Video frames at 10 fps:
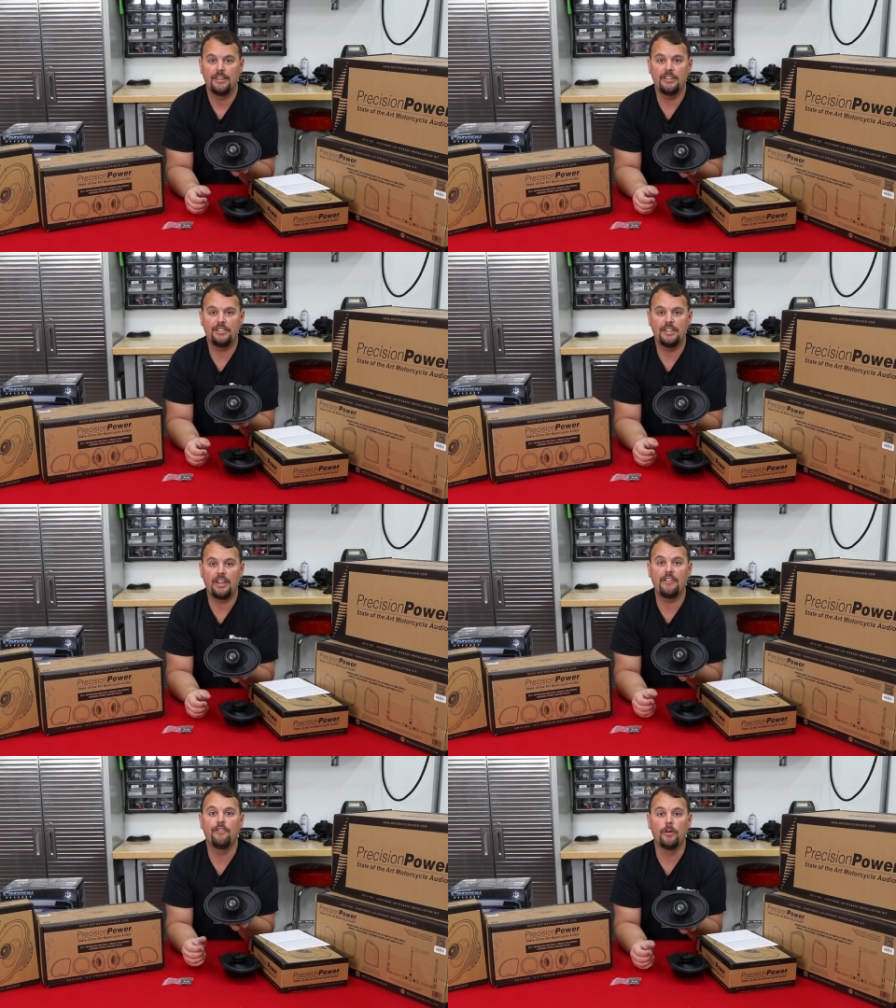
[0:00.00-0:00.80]
This
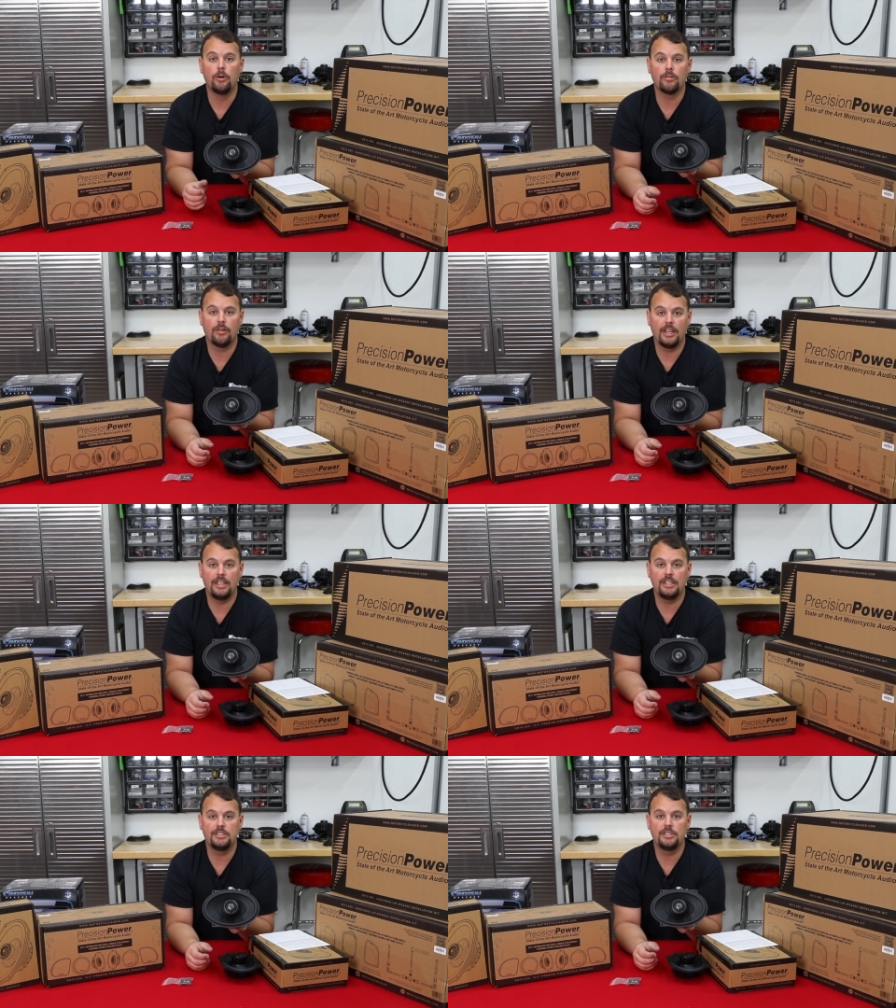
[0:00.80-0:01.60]
is a full
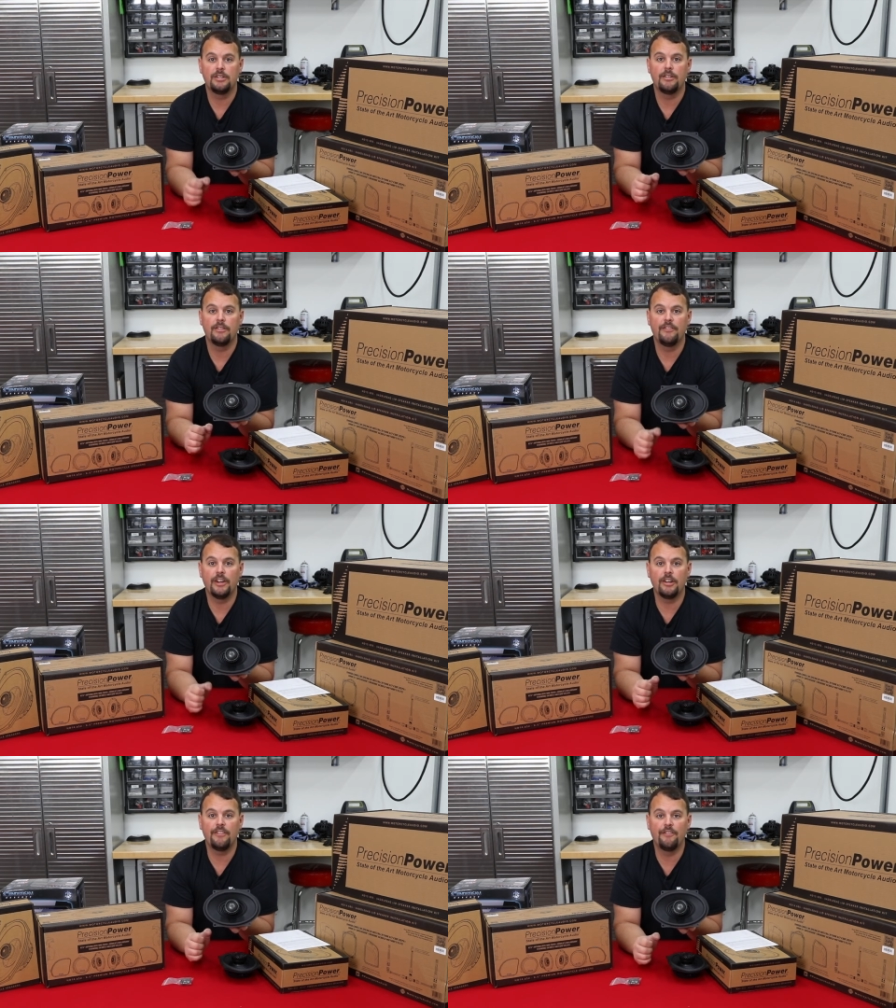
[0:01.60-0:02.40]
range,
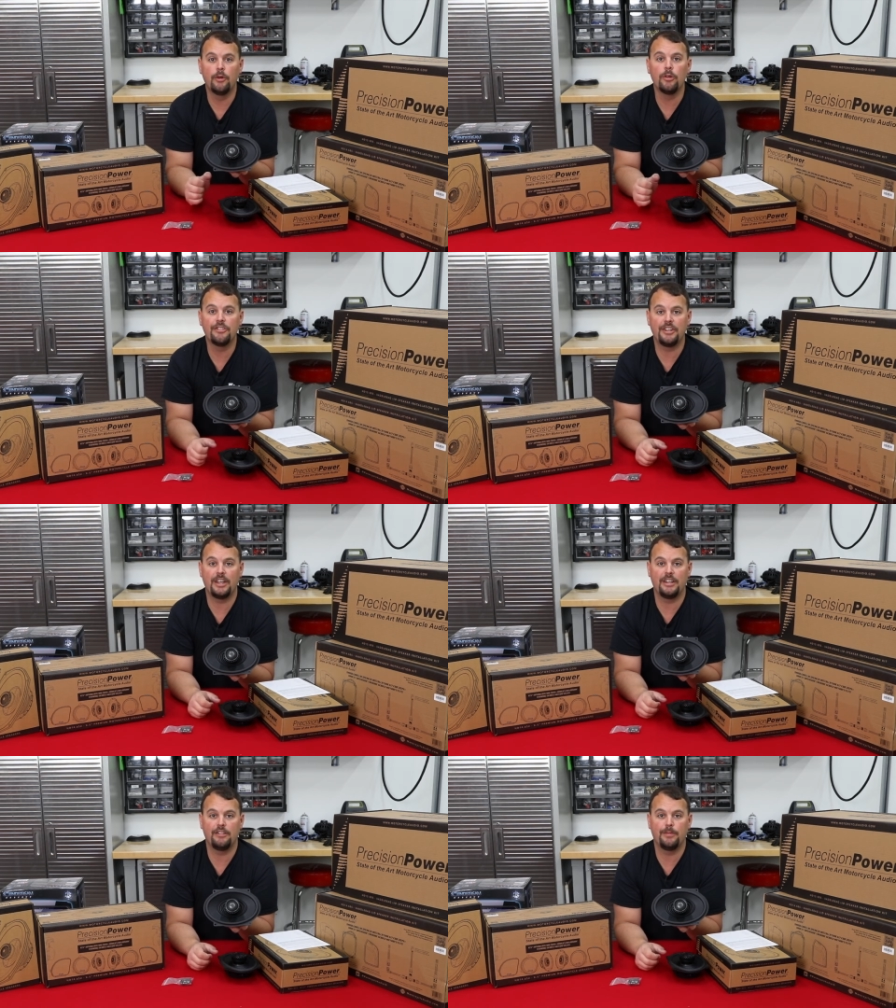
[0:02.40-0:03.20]
very full
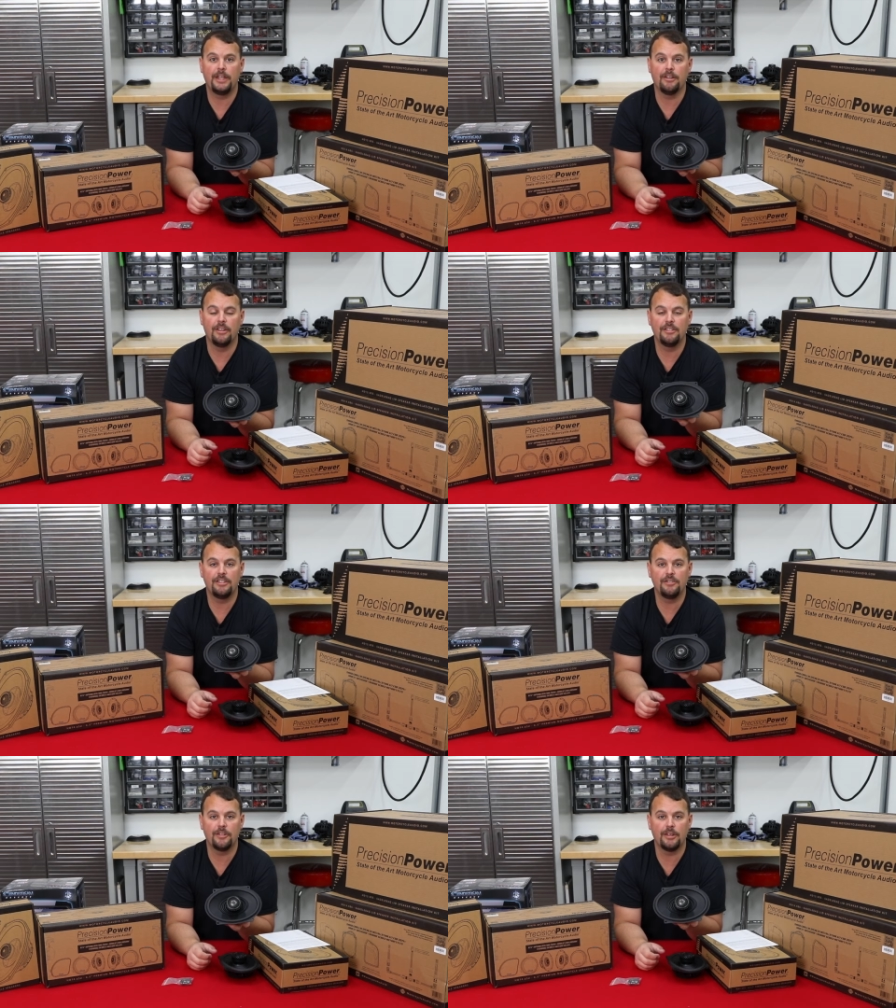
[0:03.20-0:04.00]
sounding speaker. This
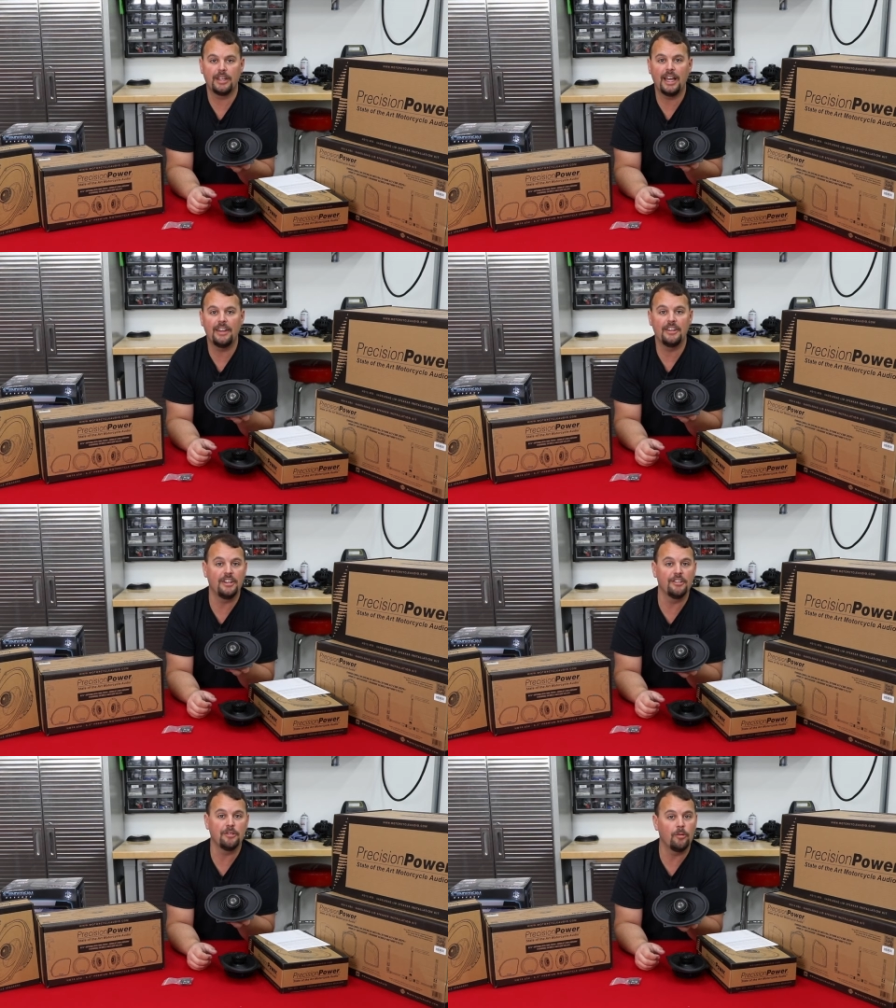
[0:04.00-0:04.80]
is for the guy
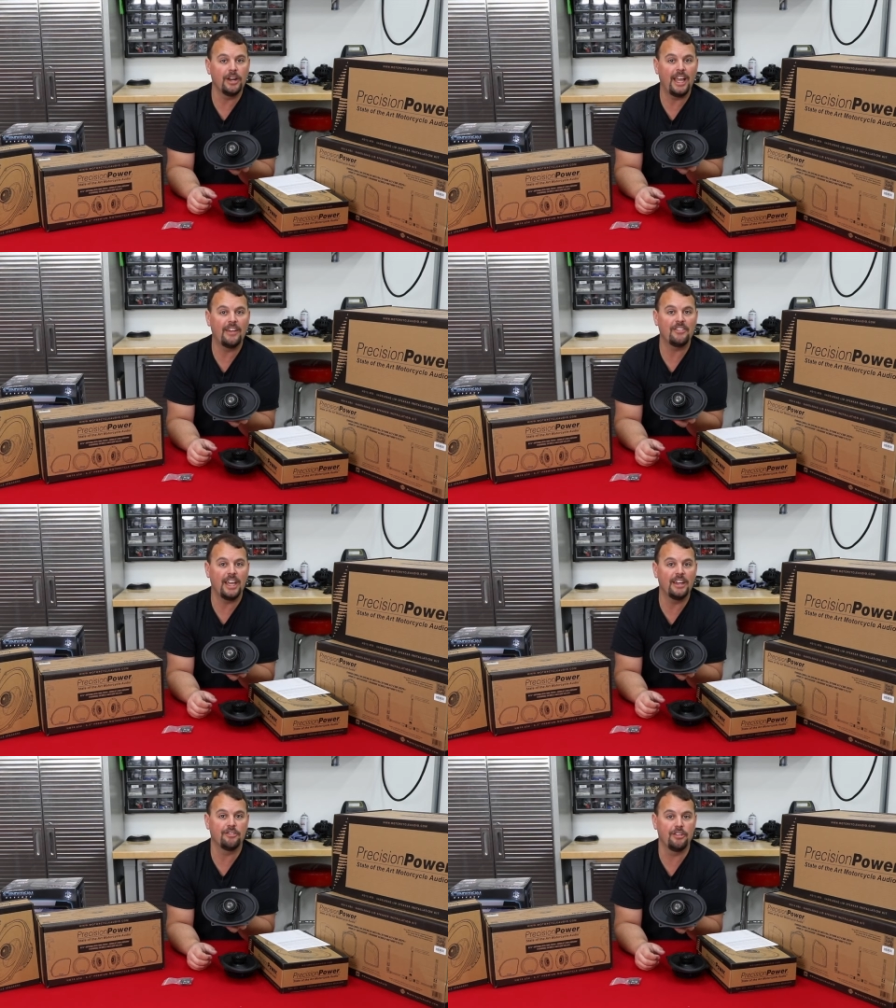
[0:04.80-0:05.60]
that doesn't want to have to
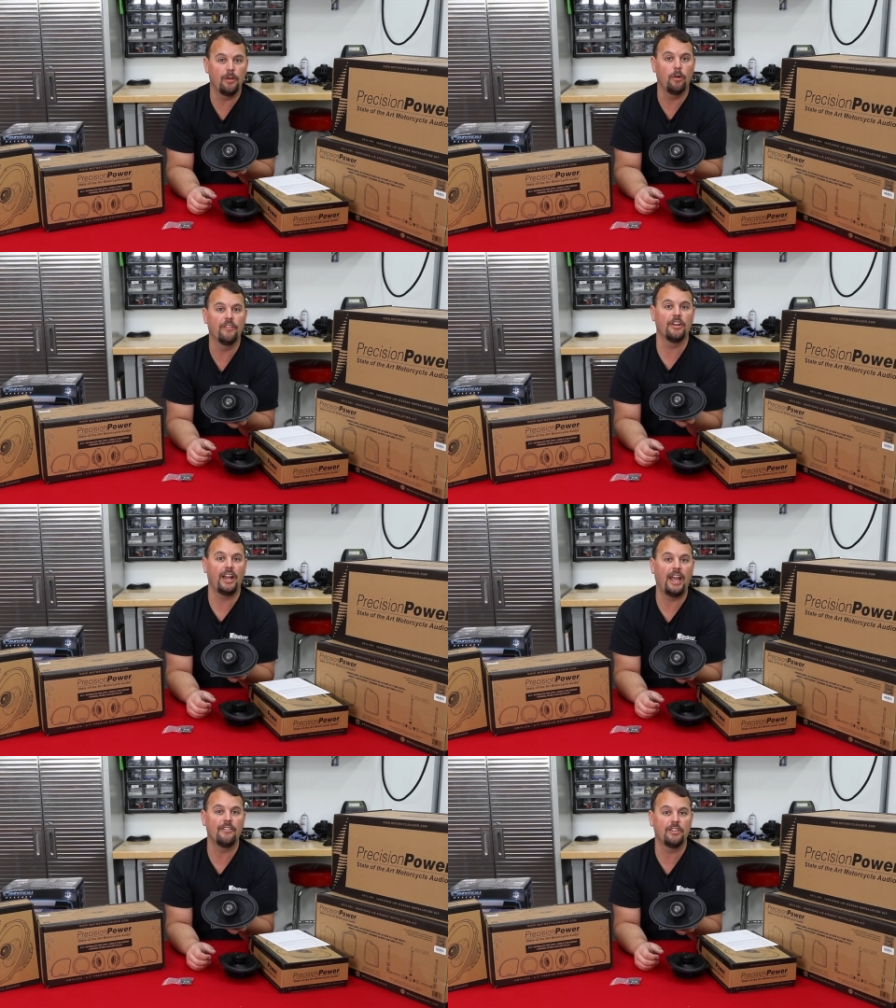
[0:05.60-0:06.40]
add a subwoofer
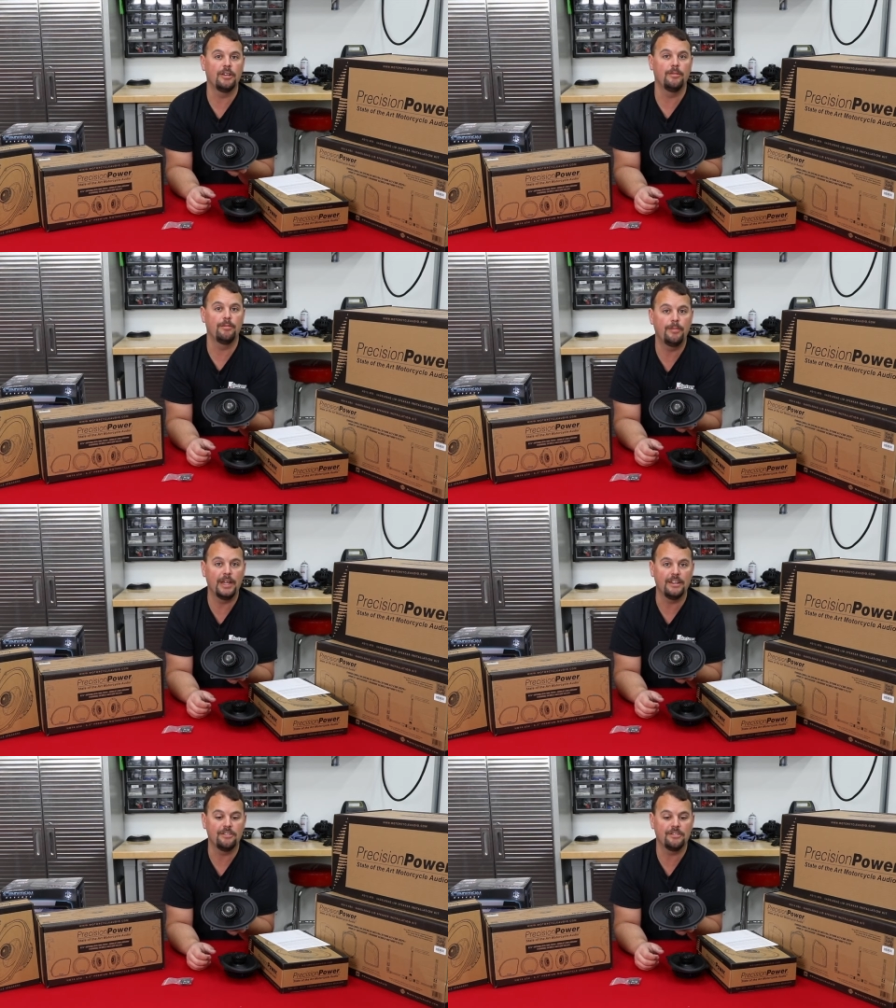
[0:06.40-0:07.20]
to have good
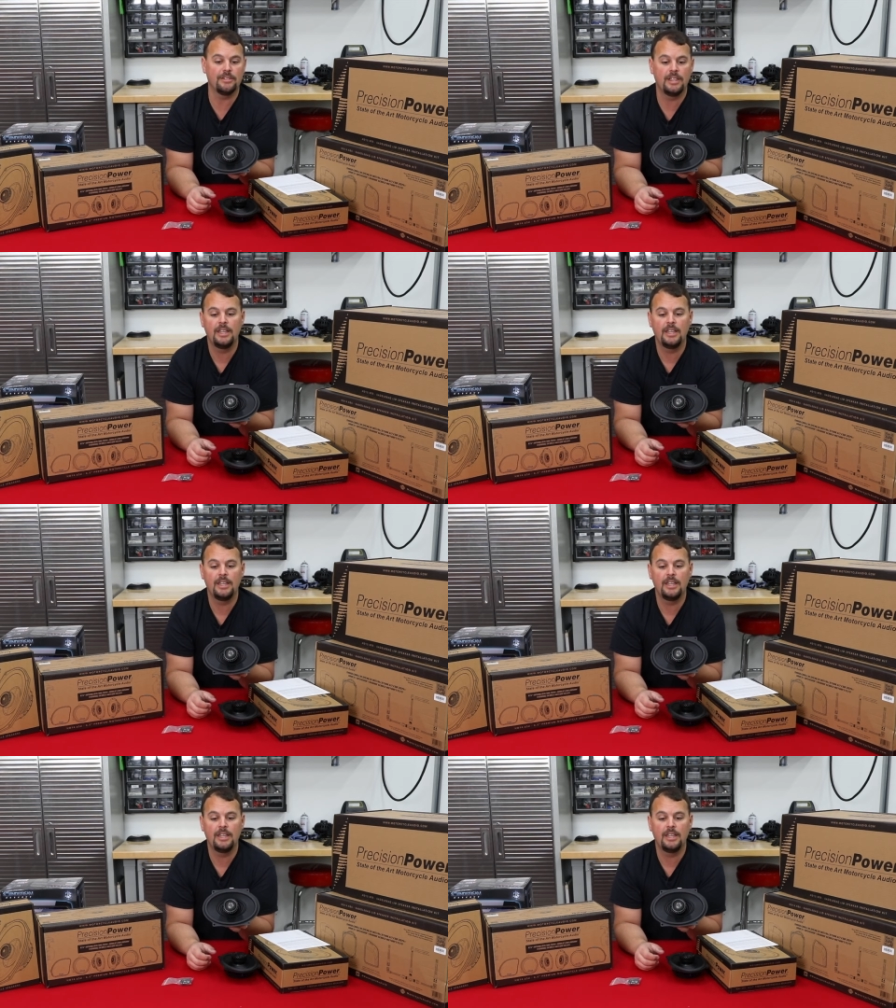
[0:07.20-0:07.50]
bass.